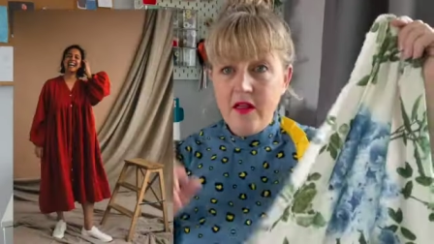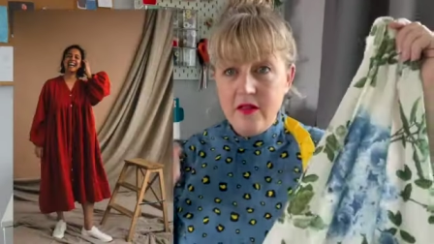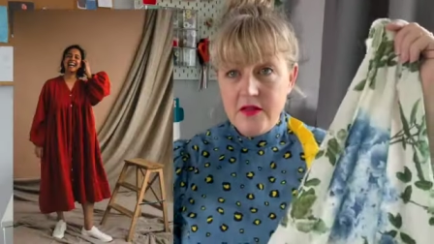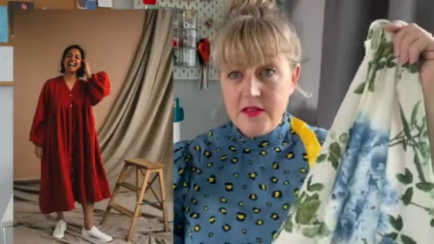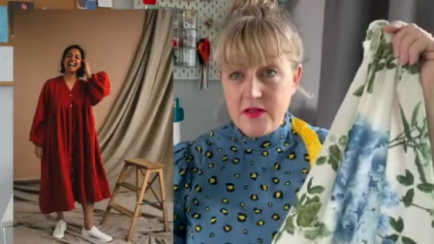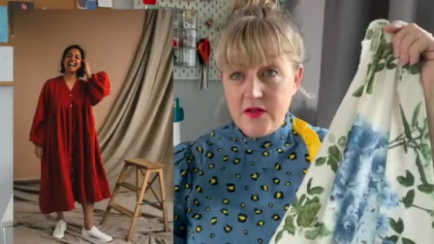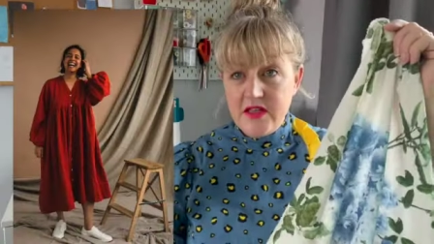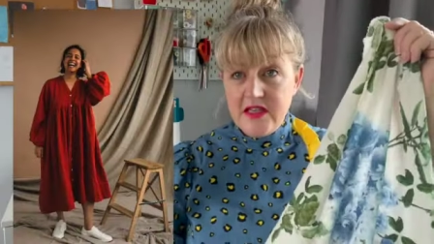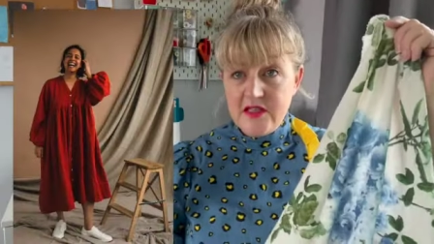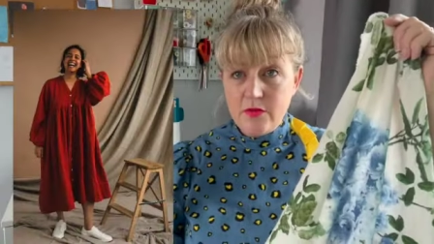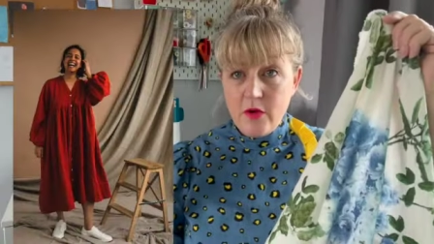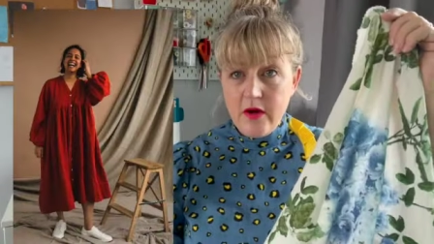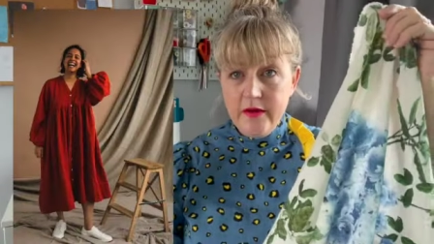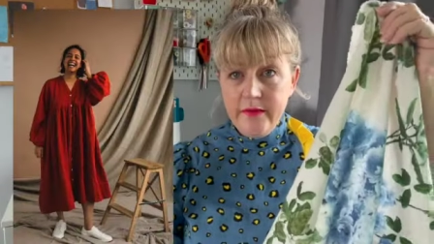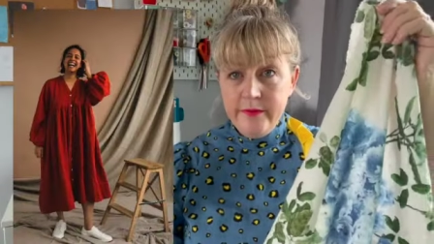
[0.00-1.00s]
so this
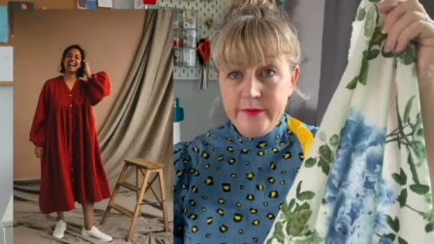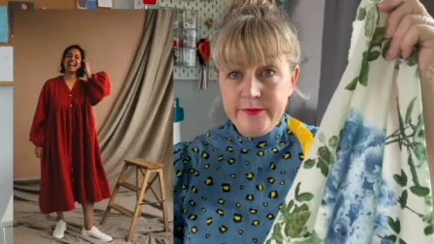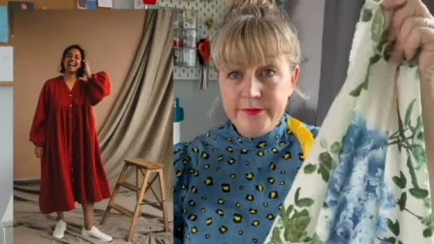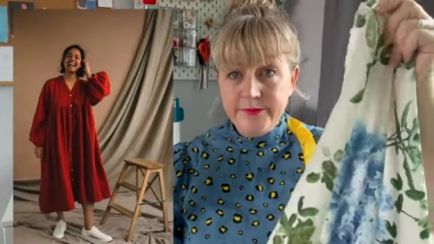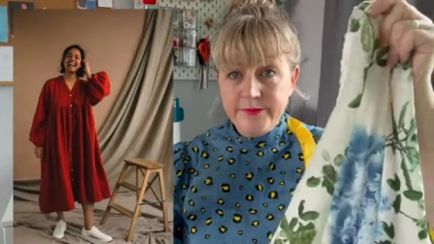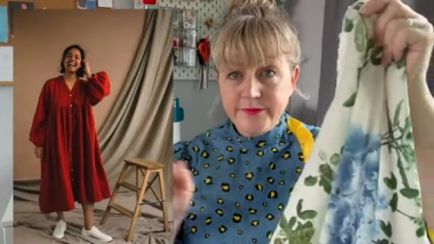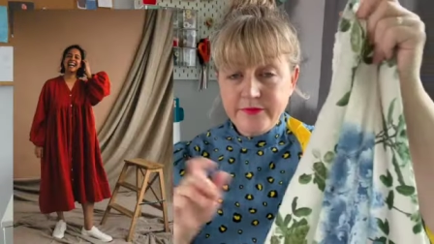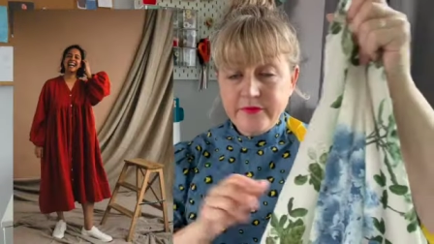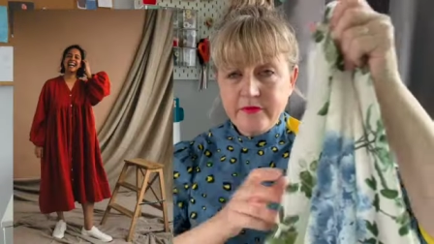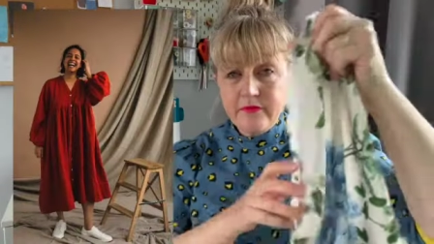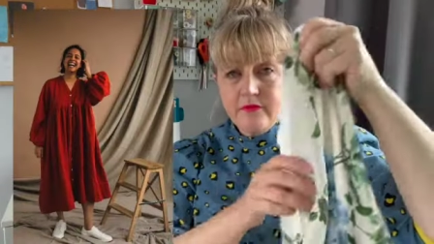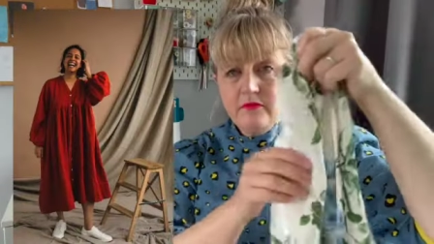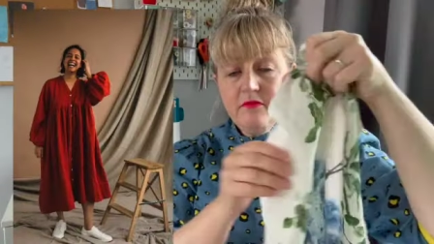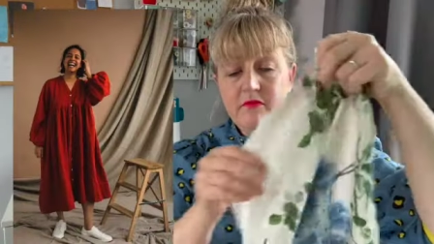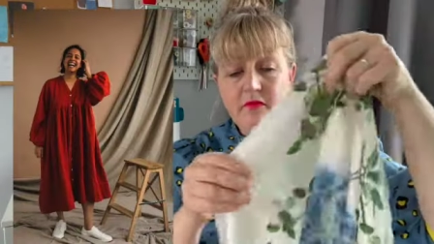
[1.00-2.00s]
one,
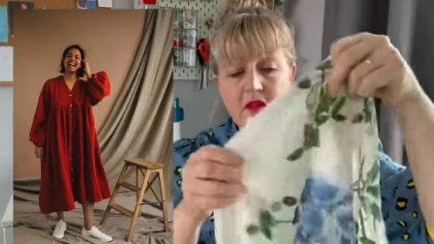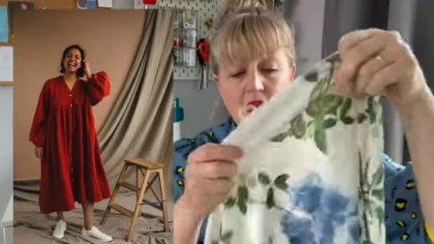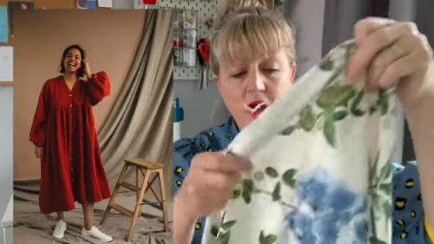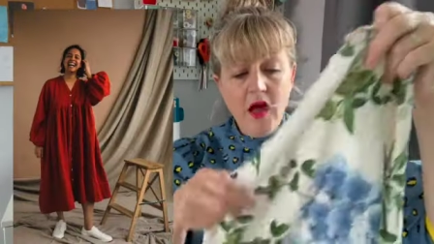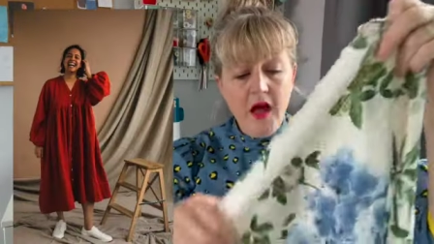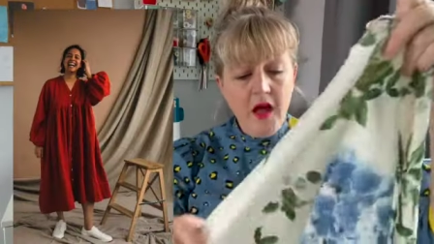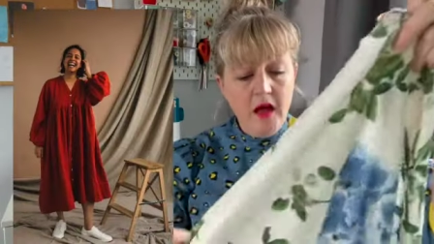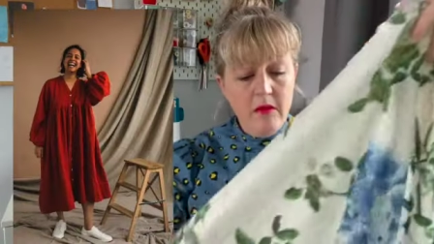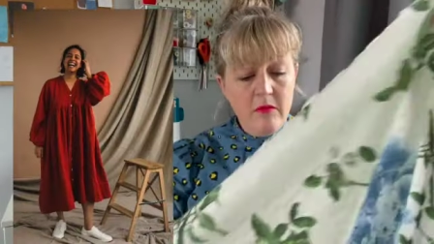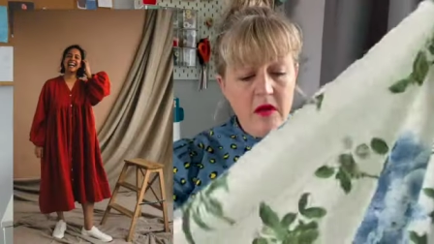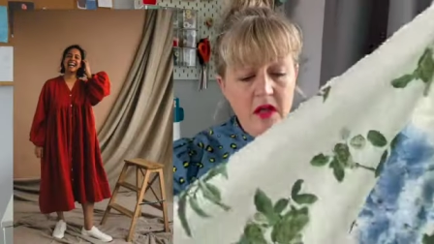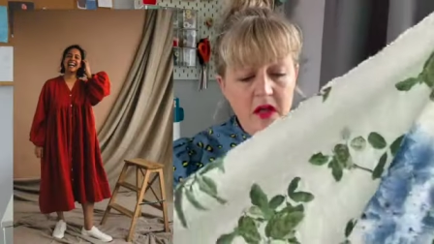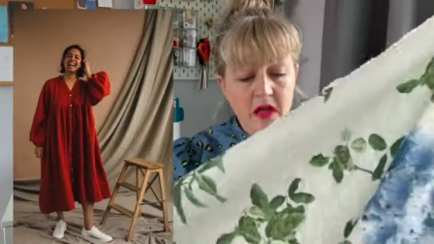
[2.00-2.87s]
um,